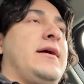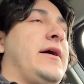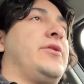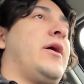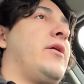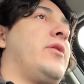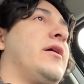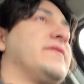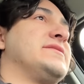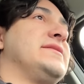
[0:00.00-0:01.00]
I don't know how
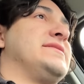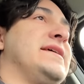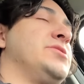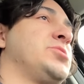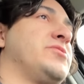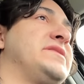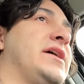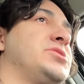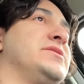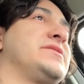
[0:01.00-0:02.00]
long this, this intro
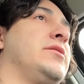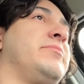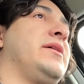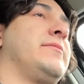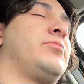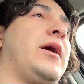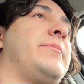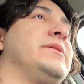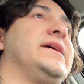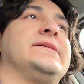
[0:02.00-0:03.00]
section is going to be.
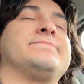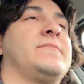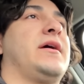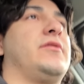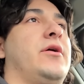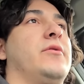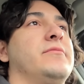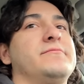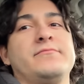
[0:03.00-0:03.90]
Probably, I don't know,